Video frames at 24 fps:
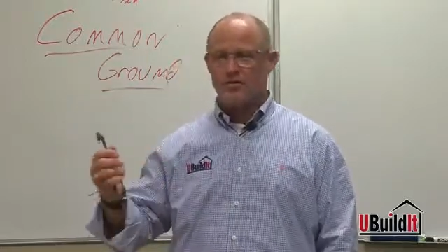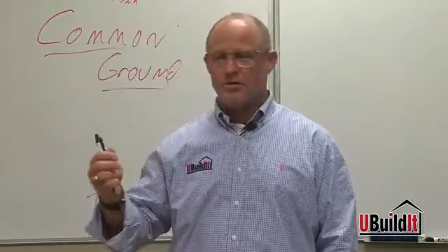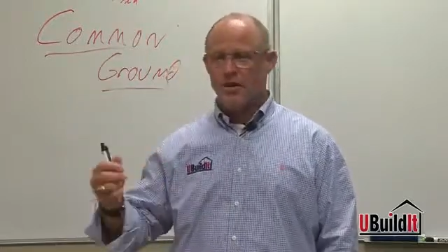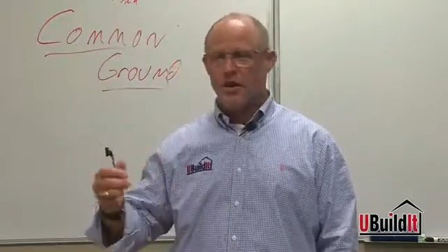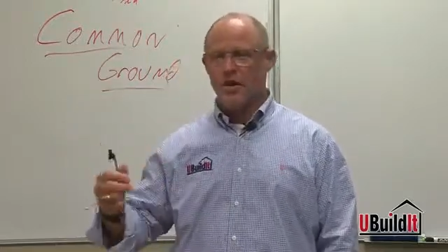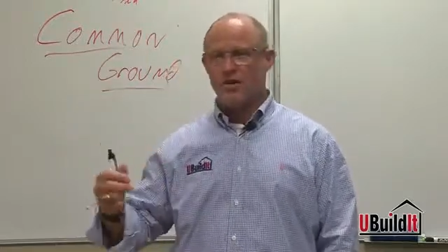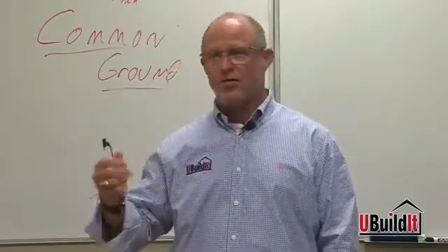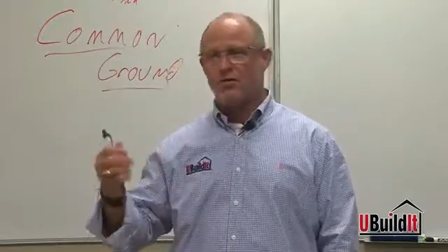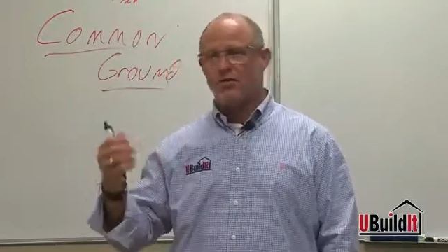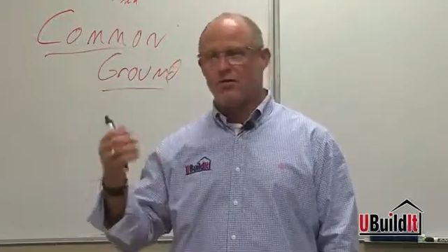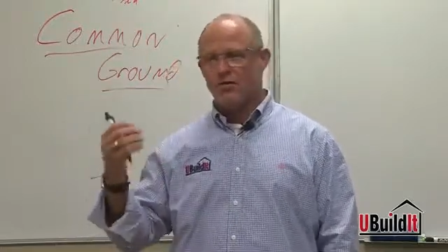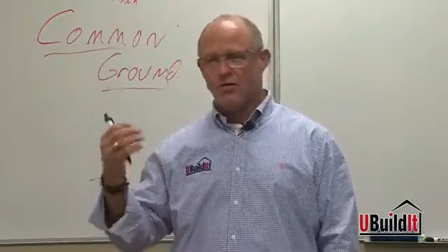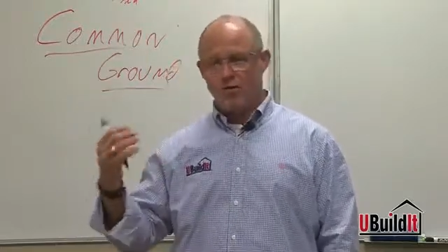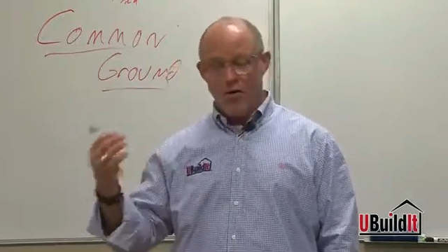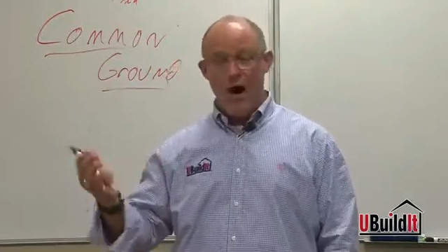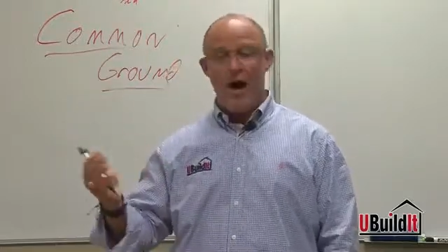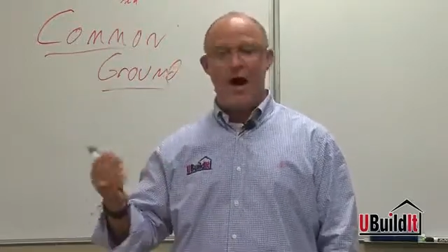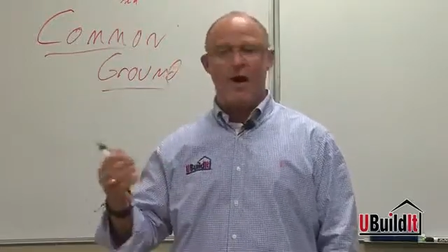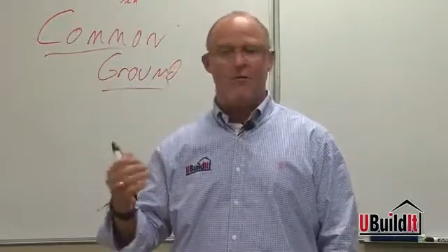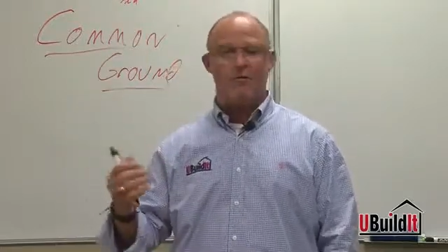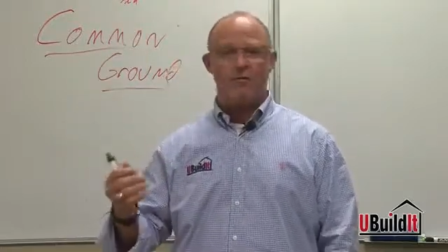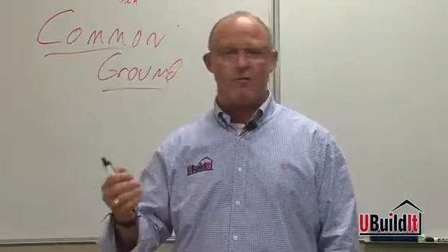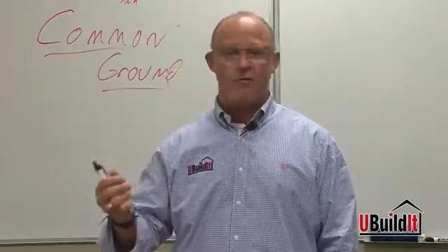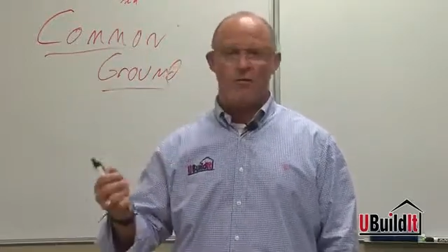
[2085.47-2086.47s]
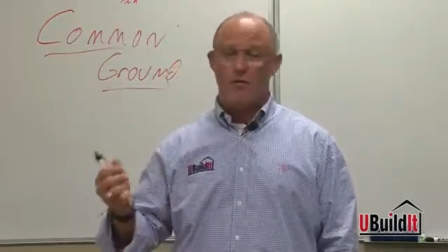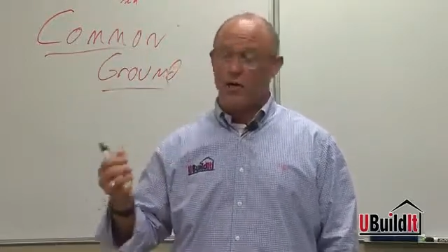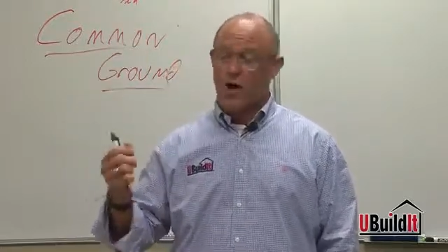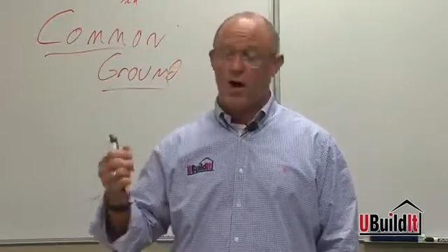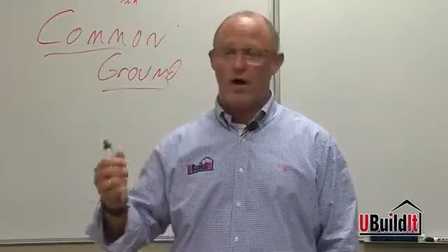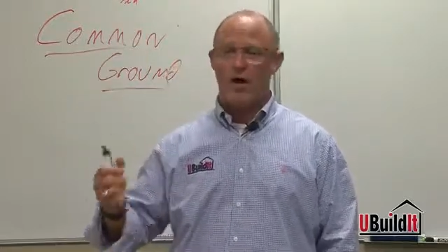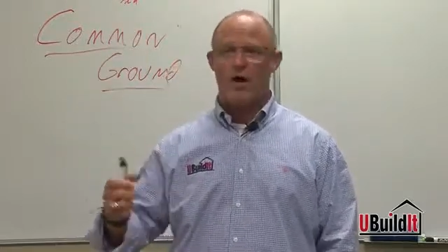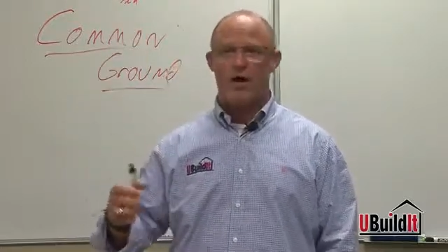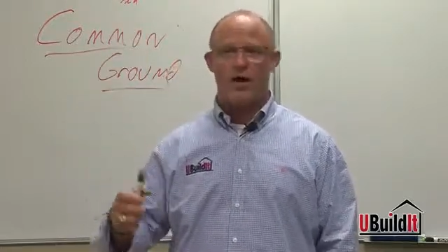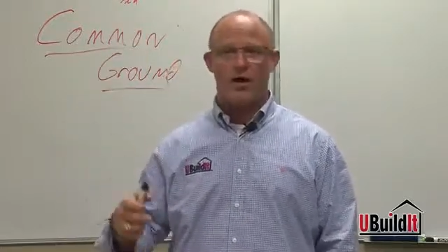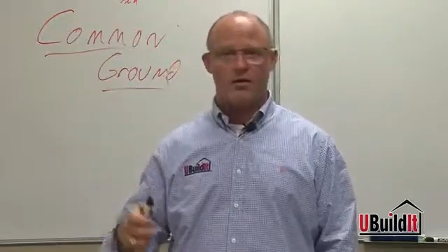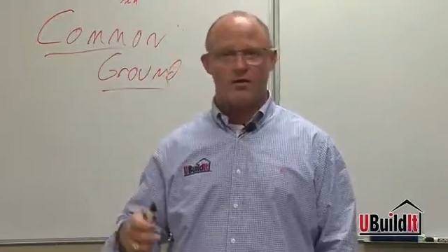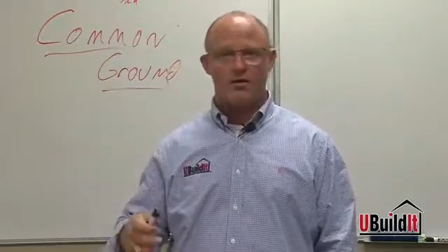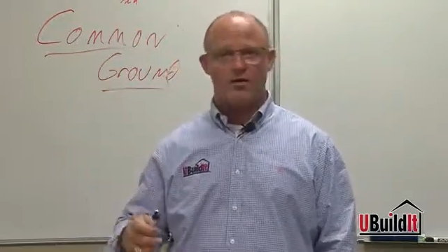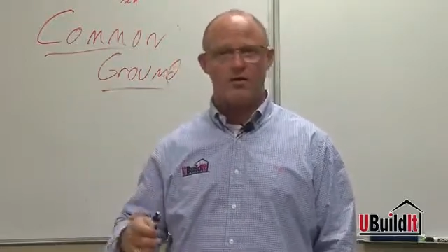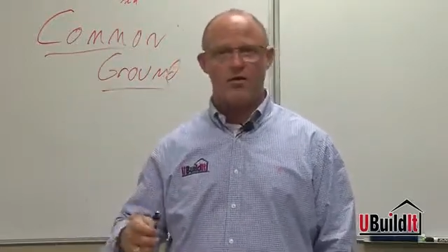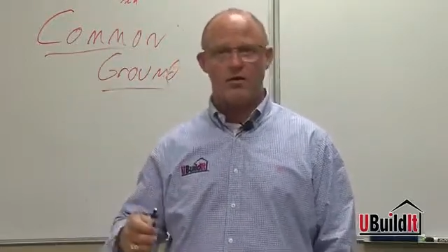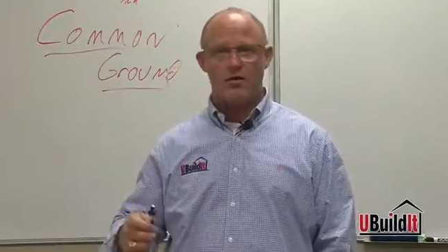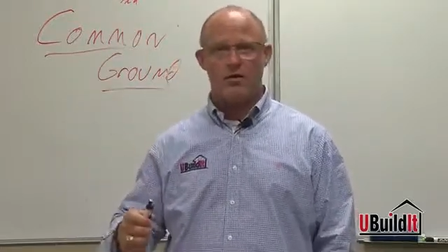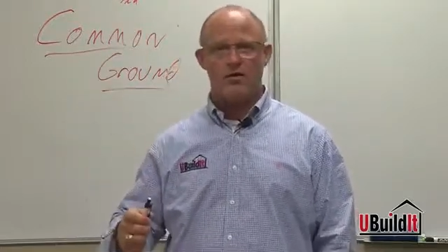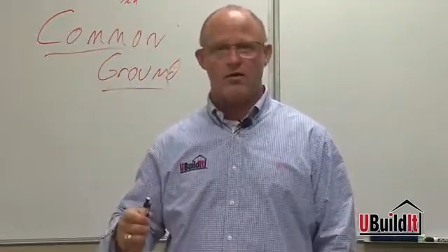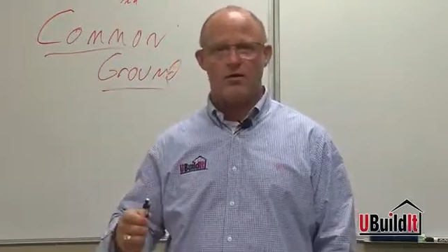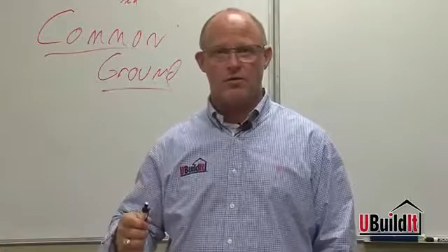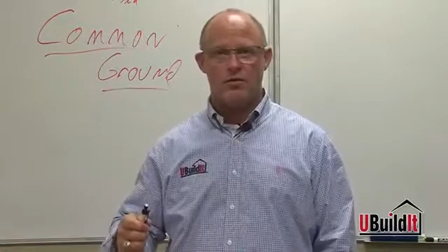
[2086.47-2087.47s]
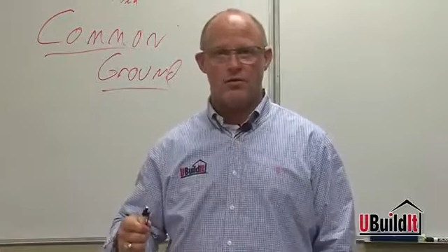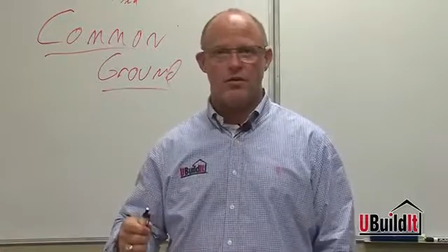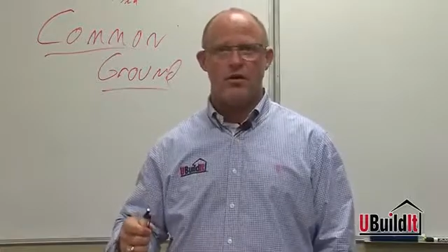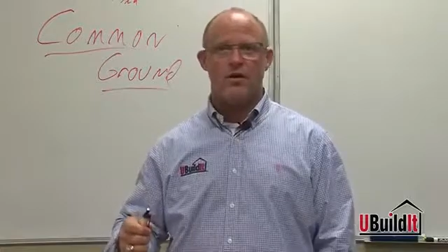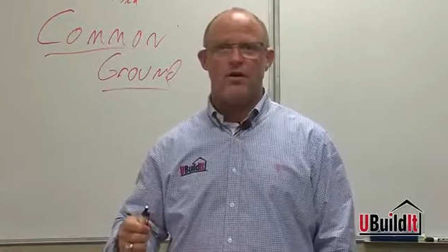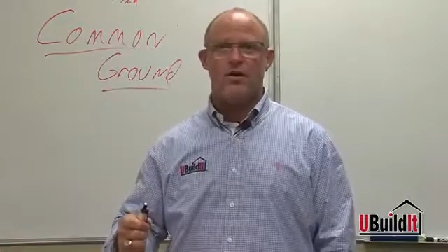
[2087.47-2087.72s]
No. Crap, we got a lot to do.